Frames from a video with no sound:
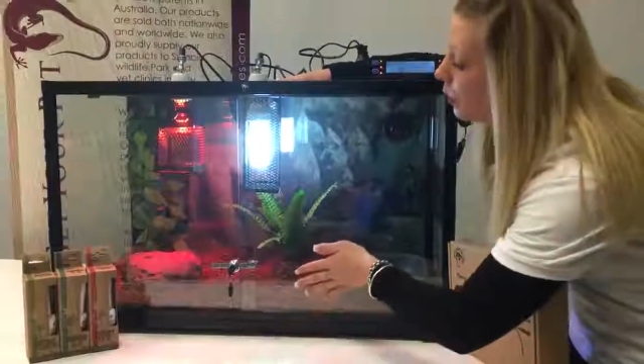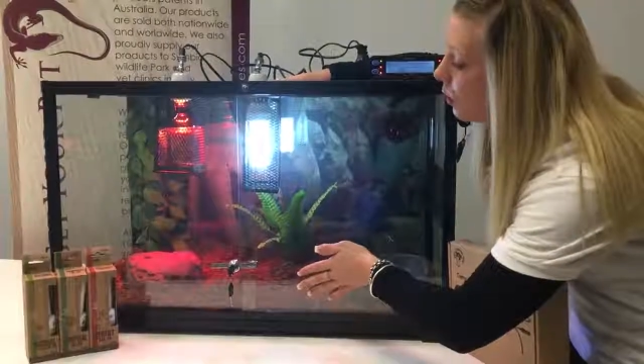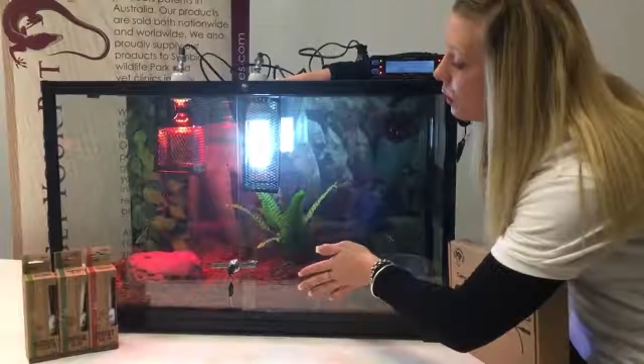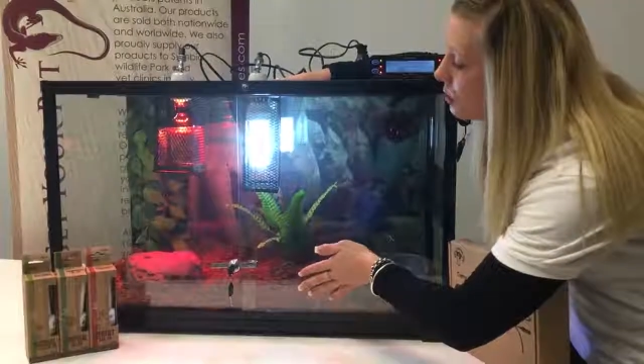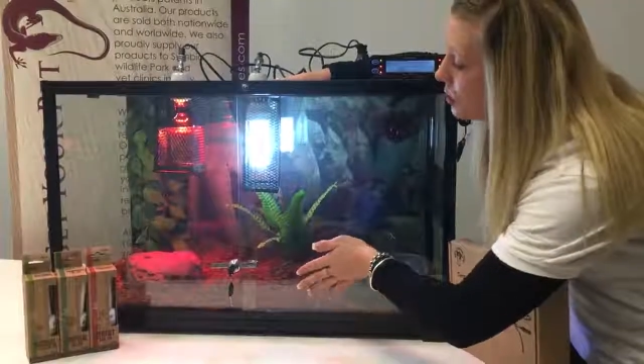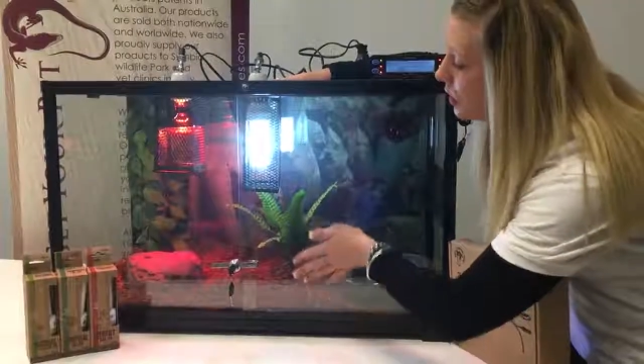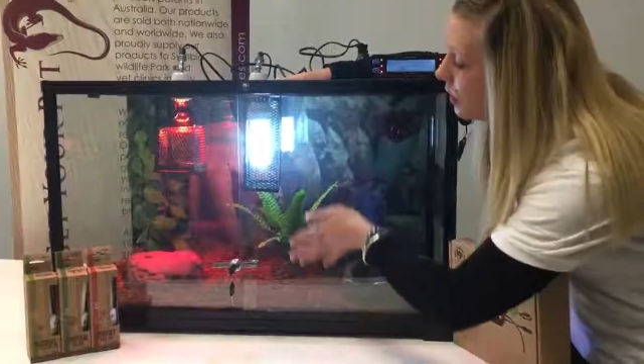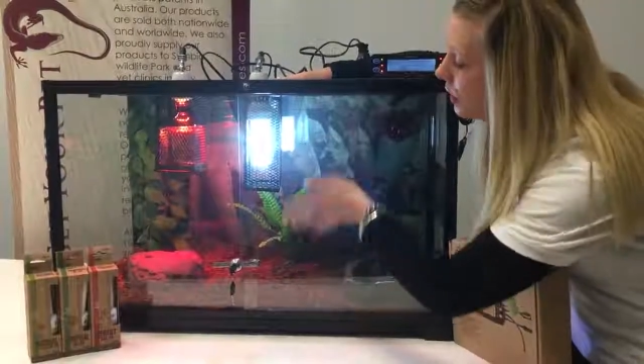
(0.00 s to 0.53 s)

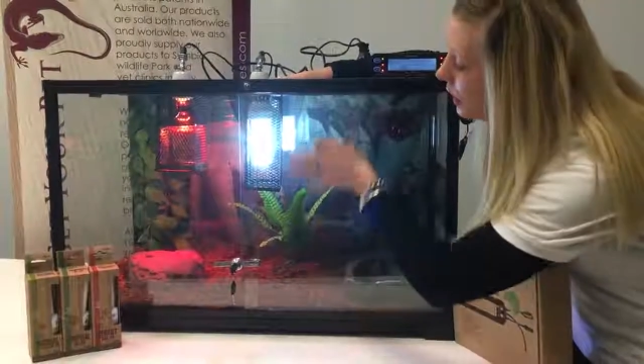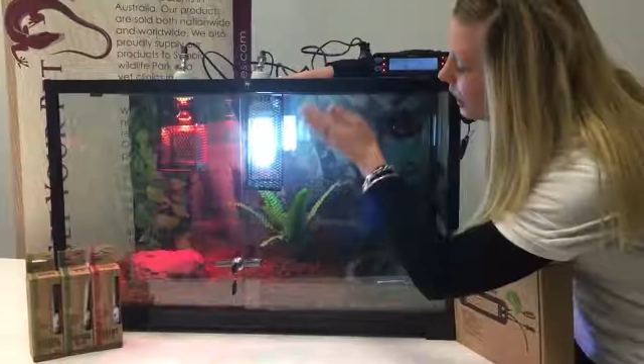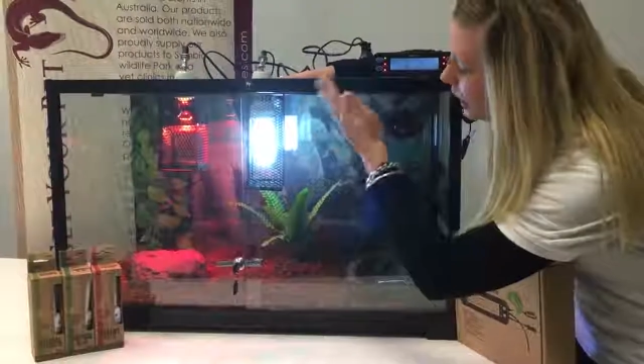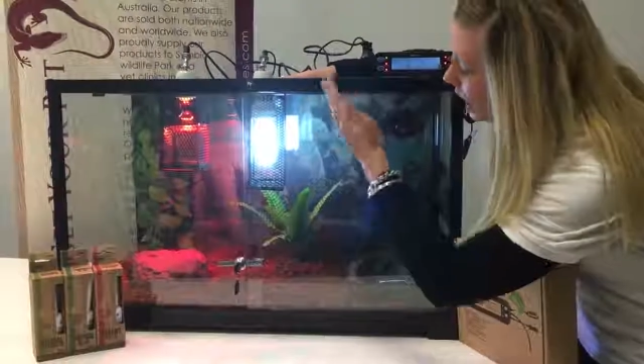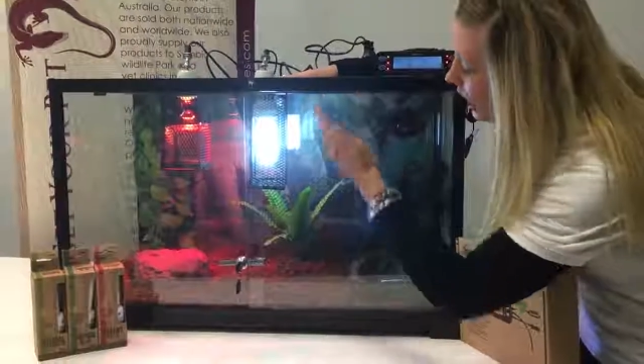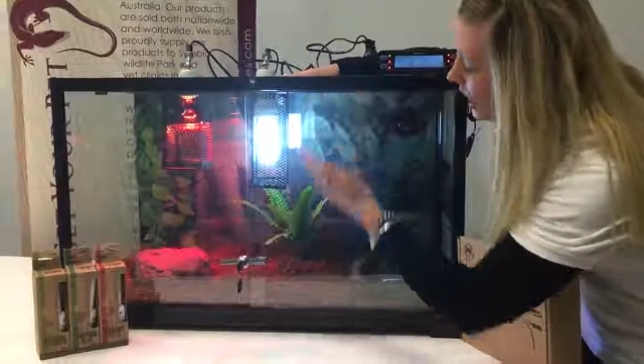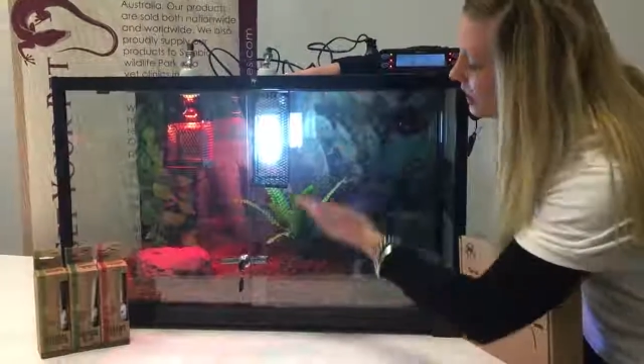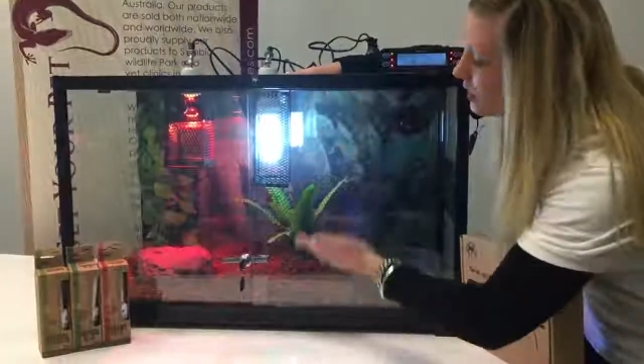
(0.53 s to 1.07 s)
Also
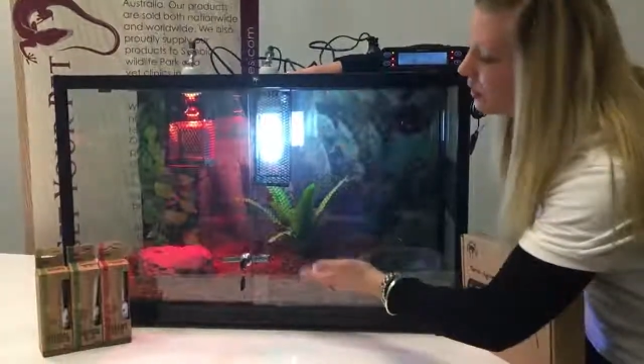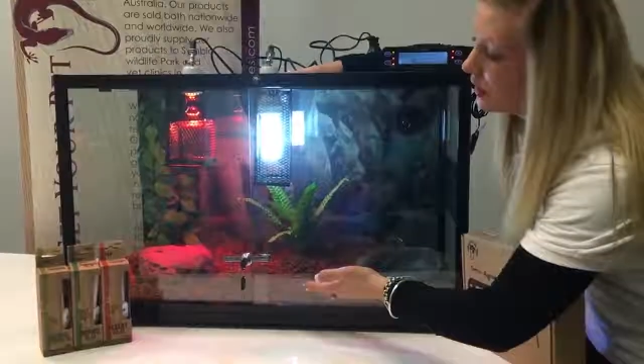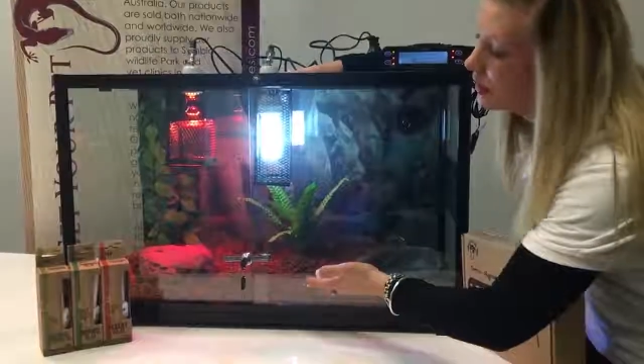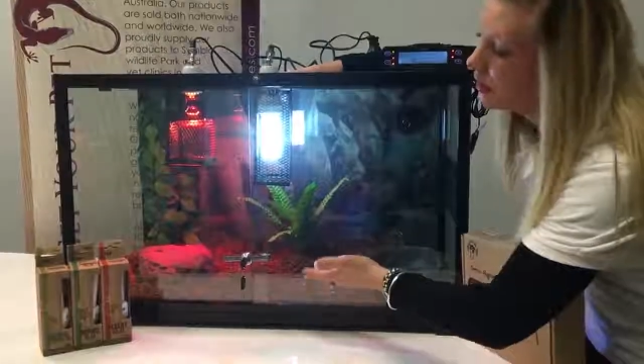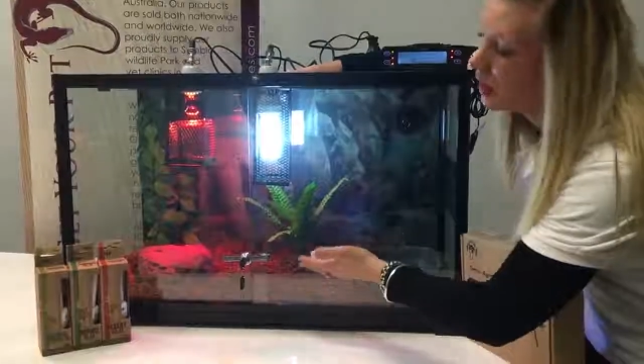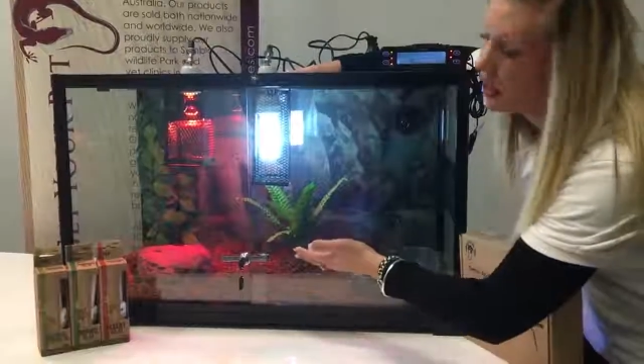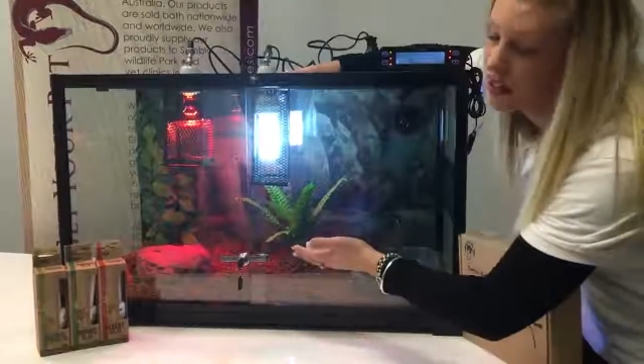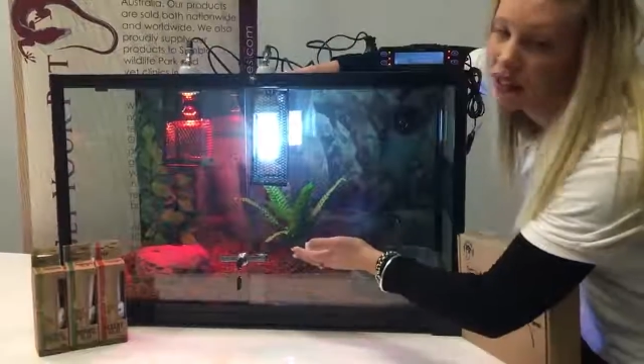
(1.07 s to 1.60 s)
aids for
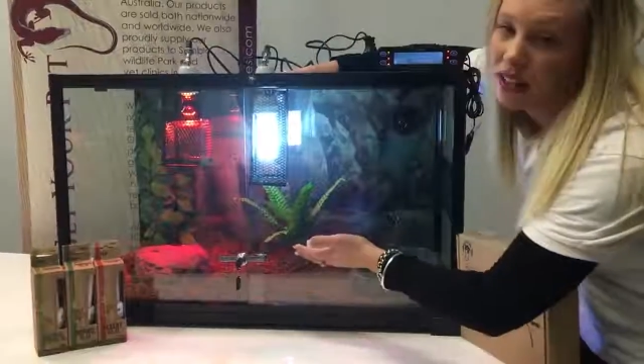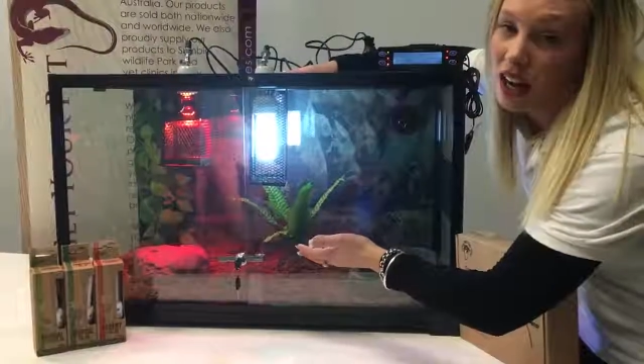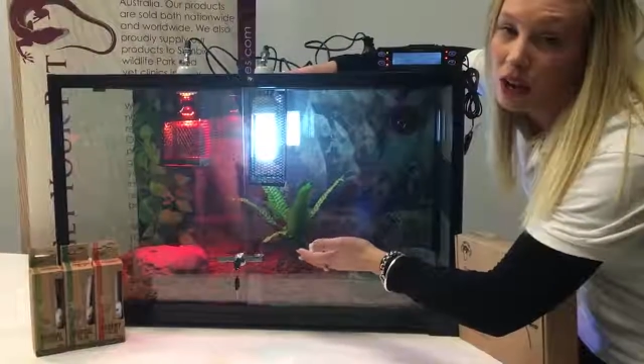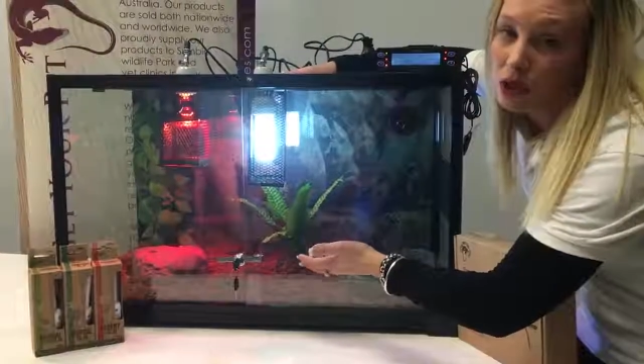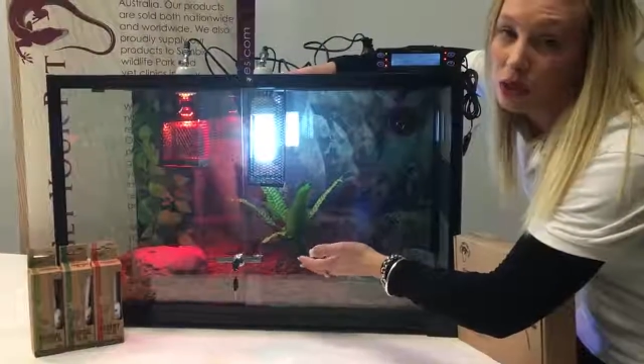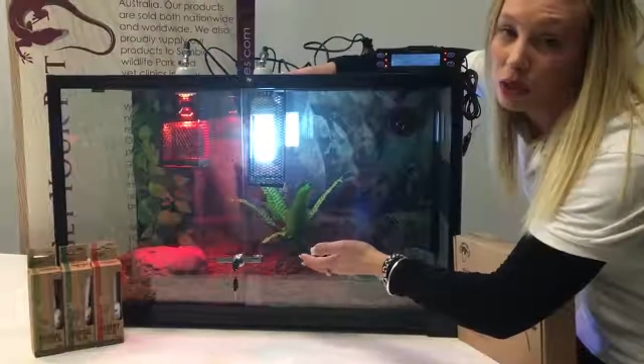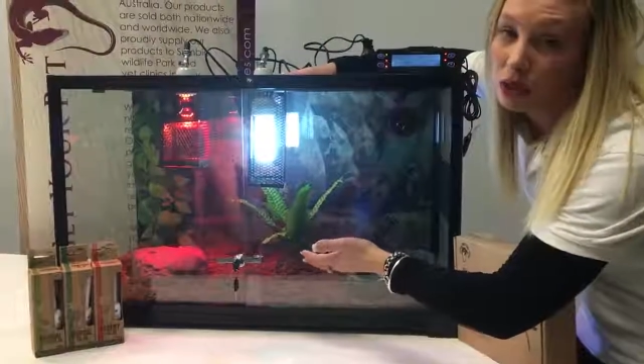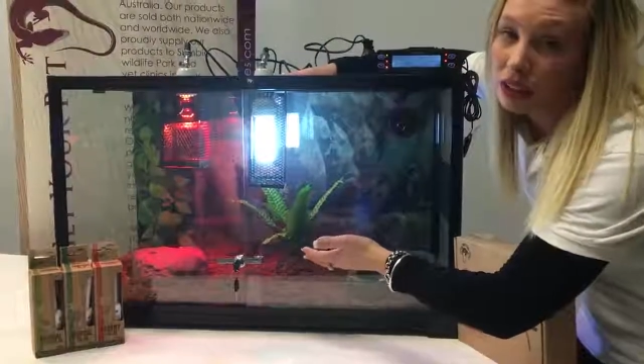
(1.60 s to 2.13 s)
nice
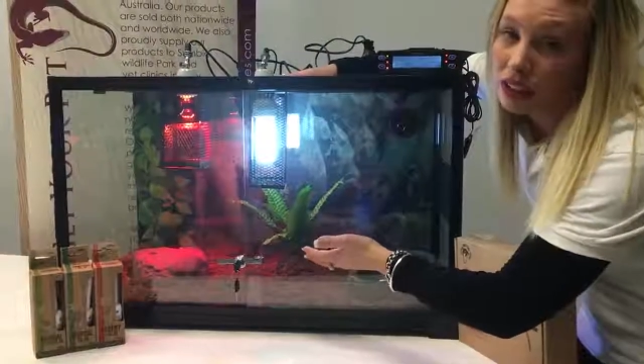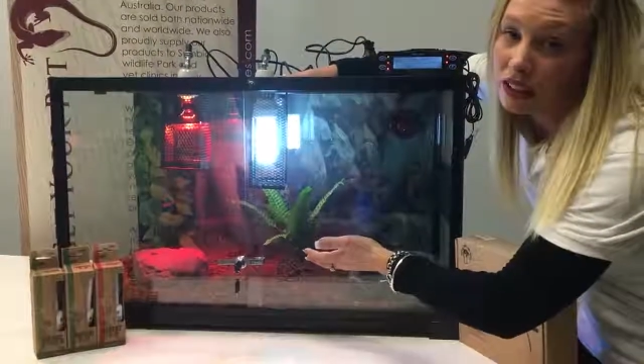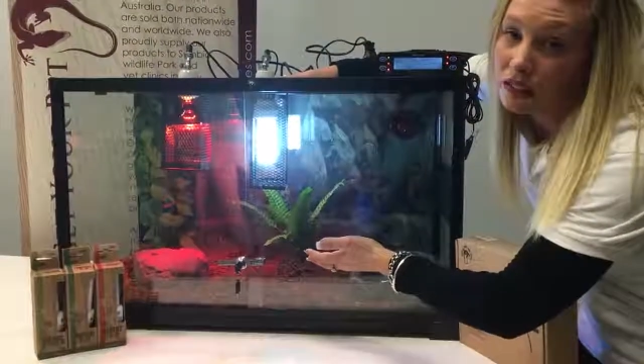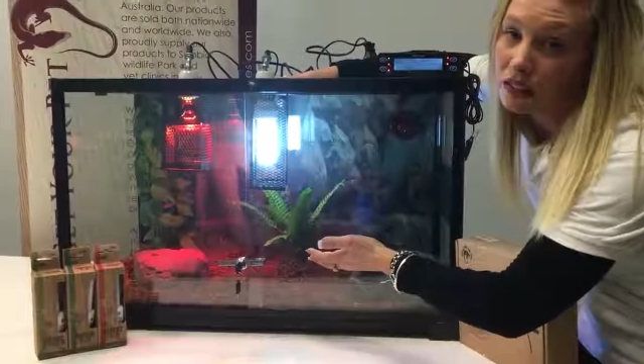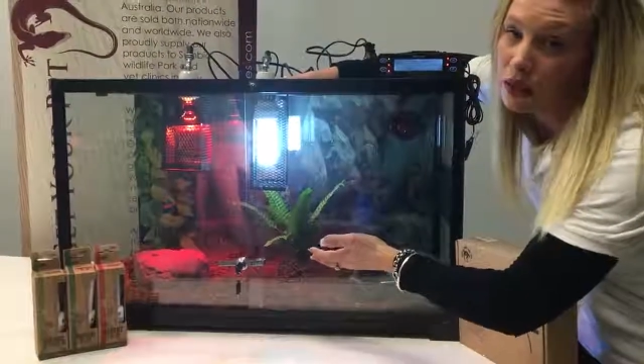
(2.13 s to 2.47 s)
natural clear